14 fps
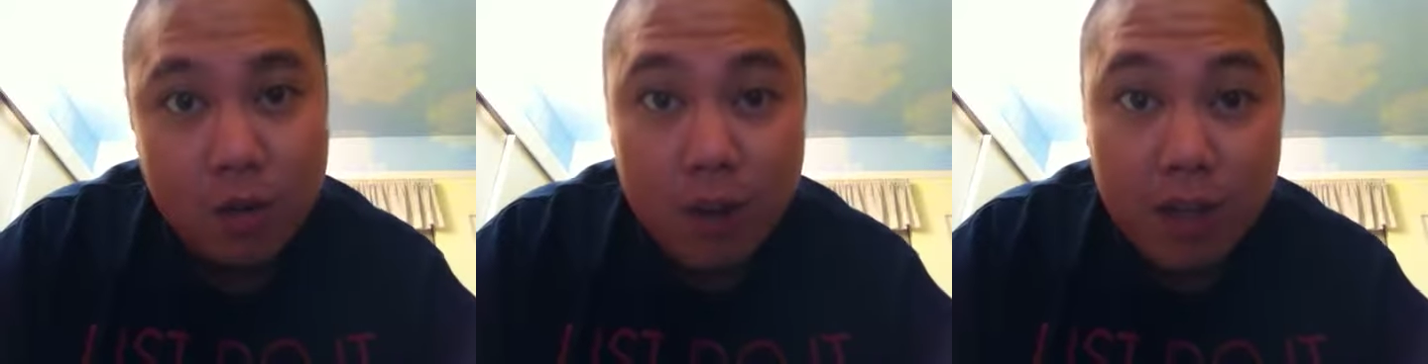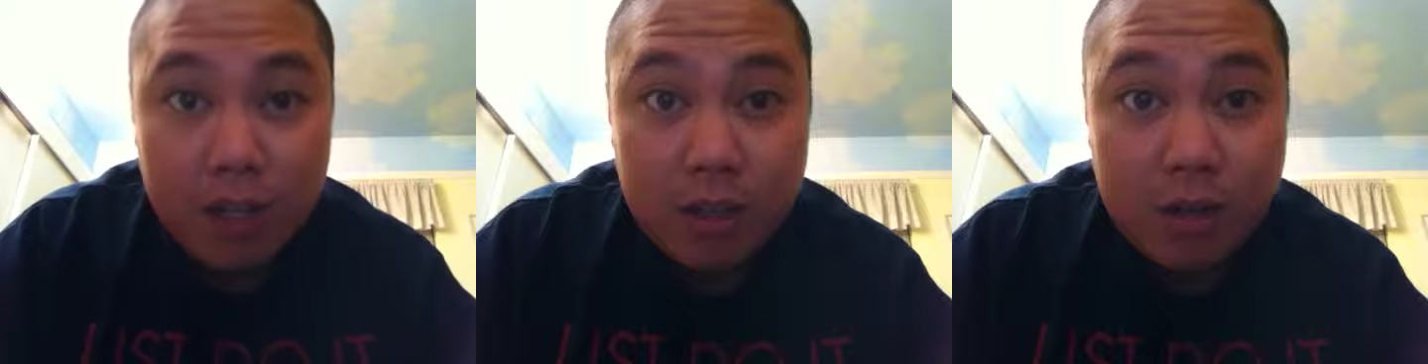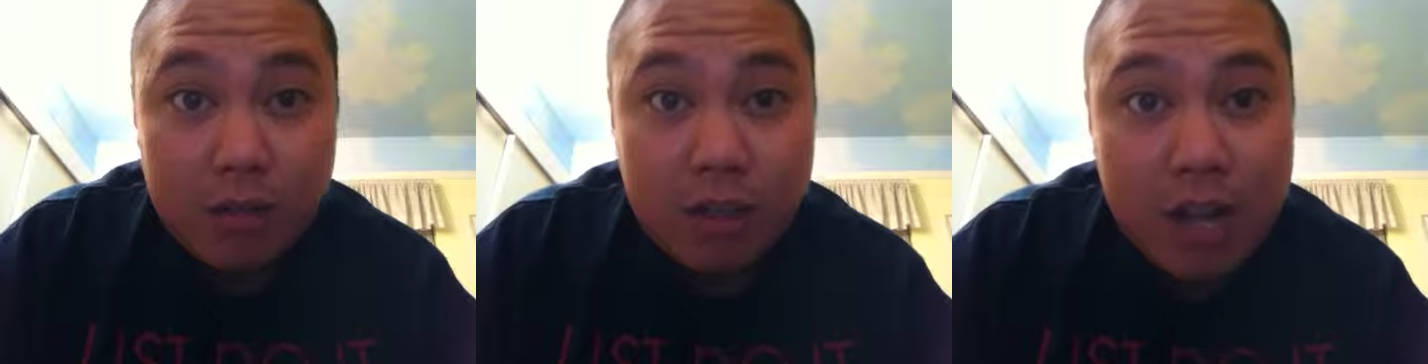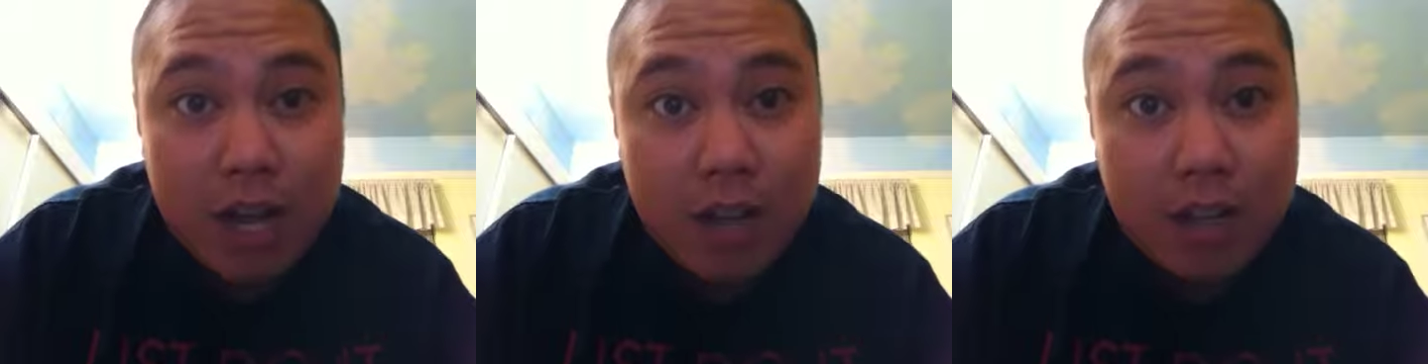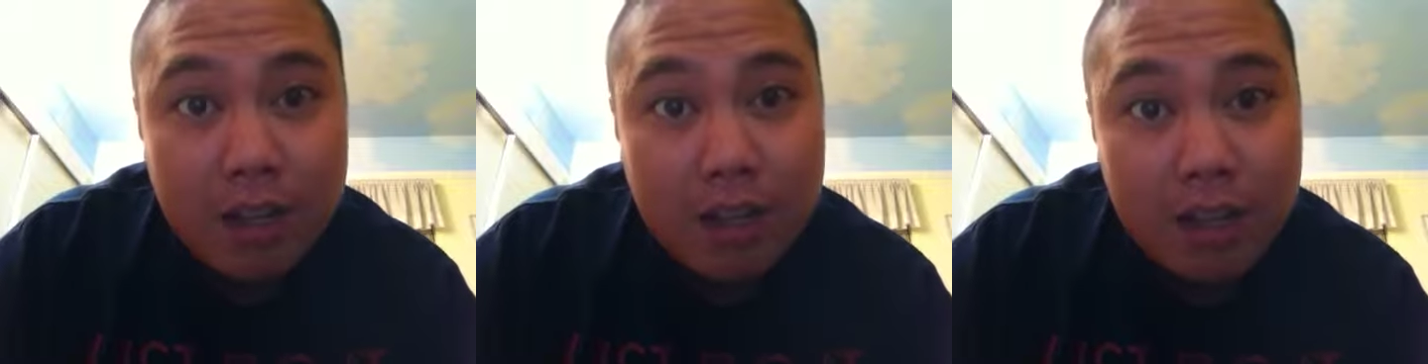Why you
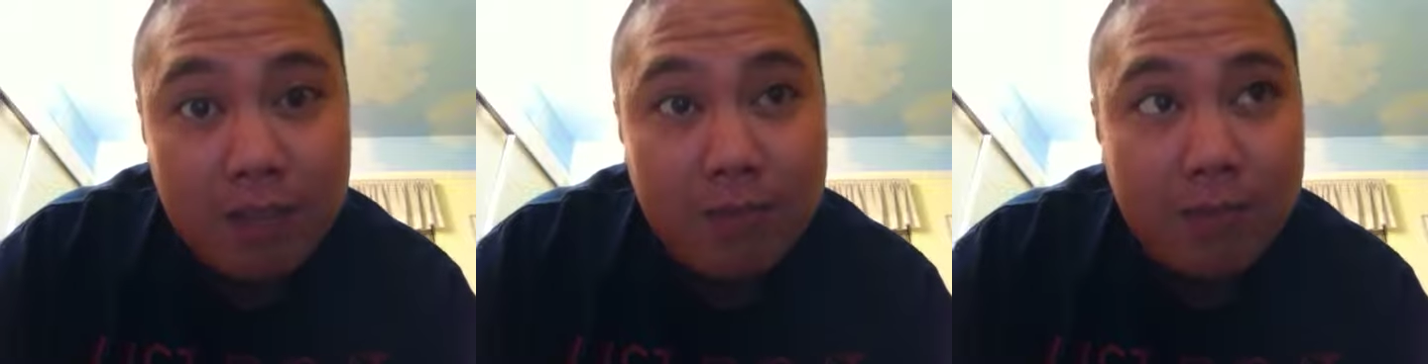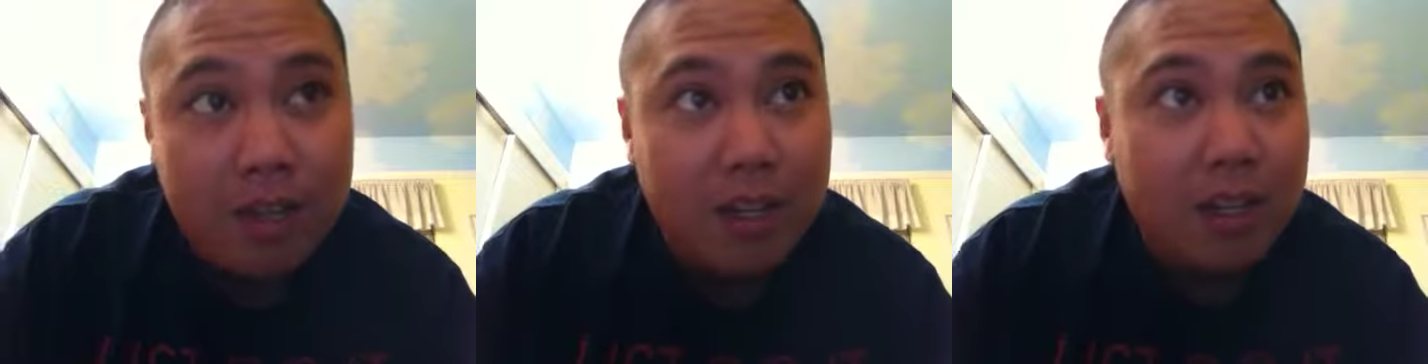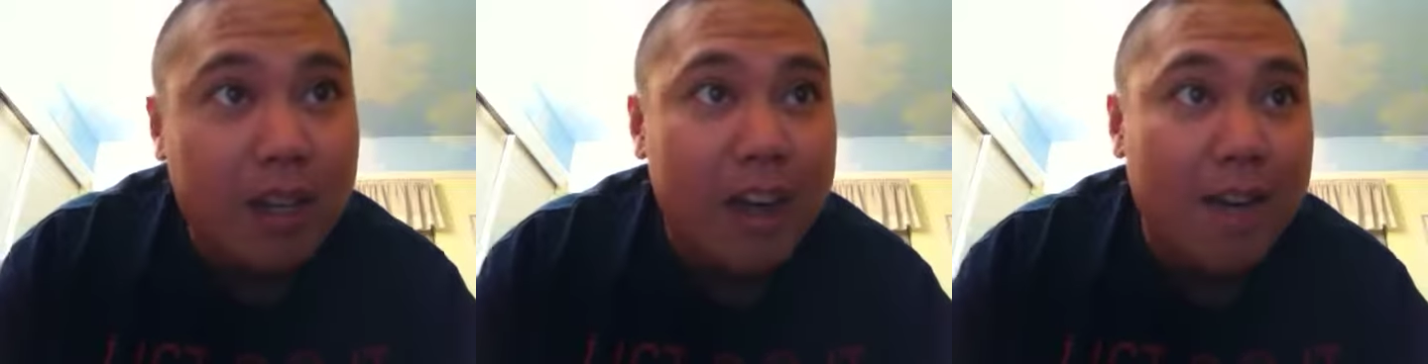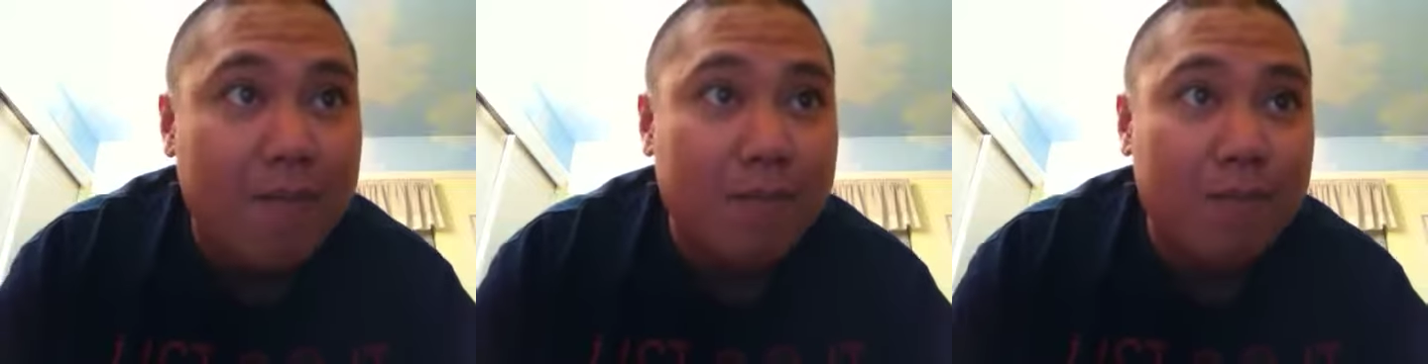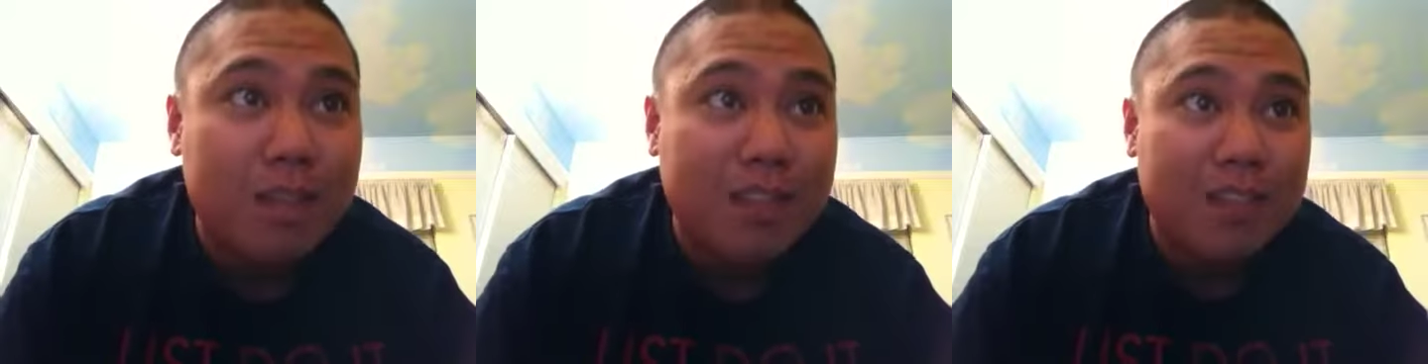gotta leave me? I
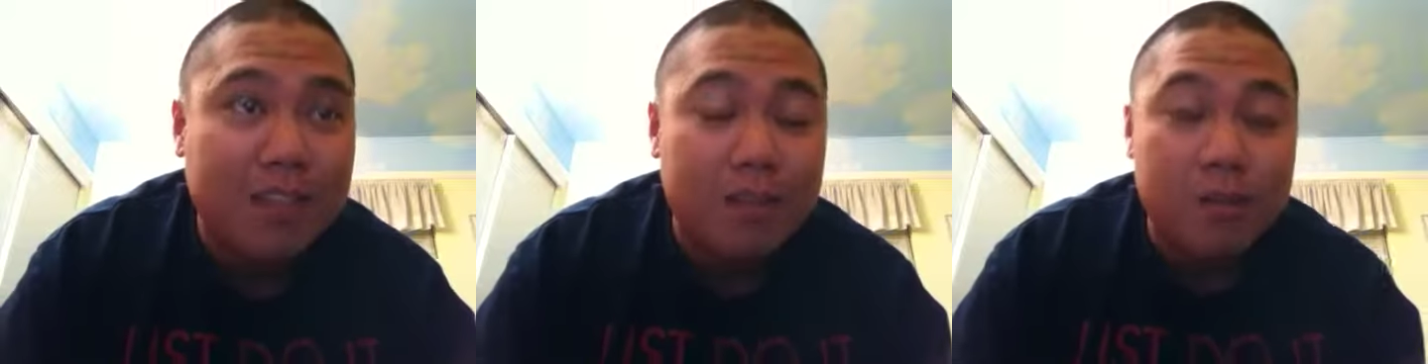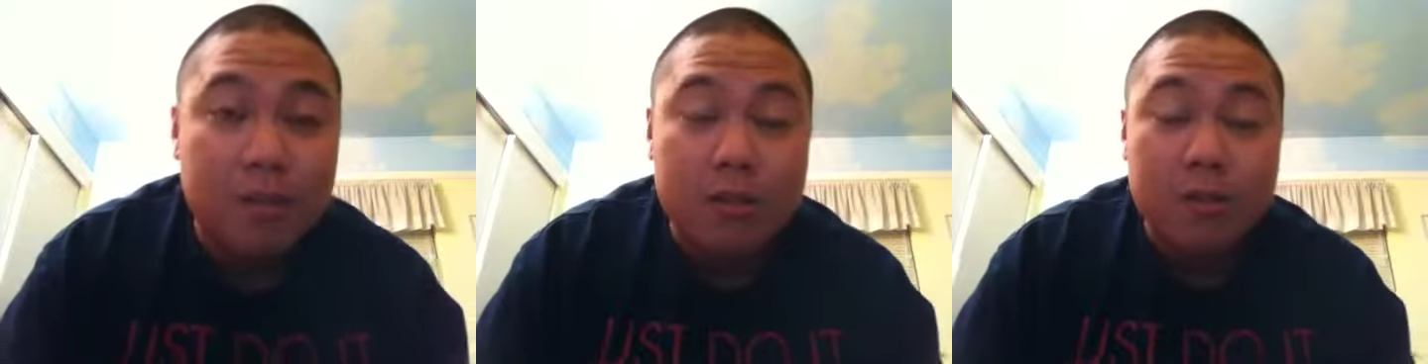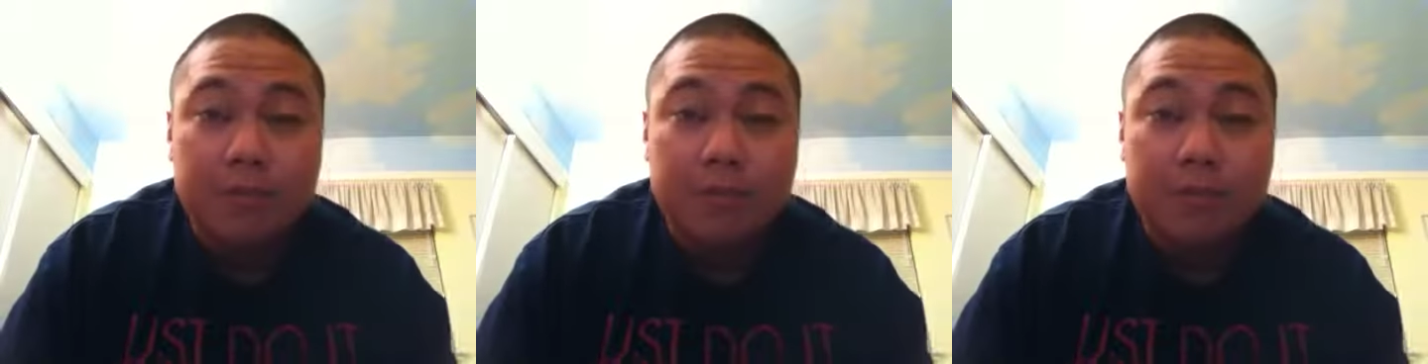miss you.